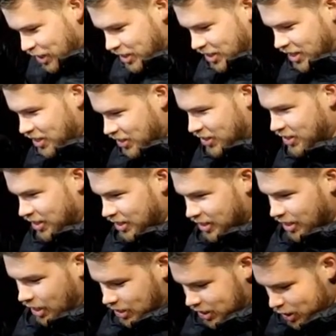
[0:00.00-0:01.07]
this is
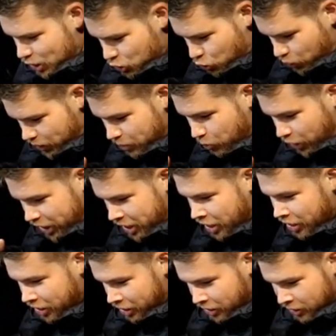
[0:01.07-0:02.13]
this is the dream right
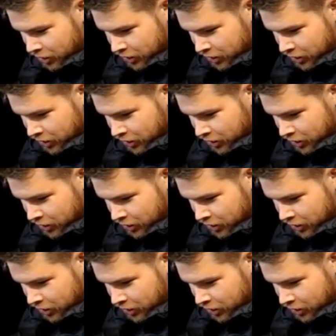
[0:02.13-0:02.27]
here.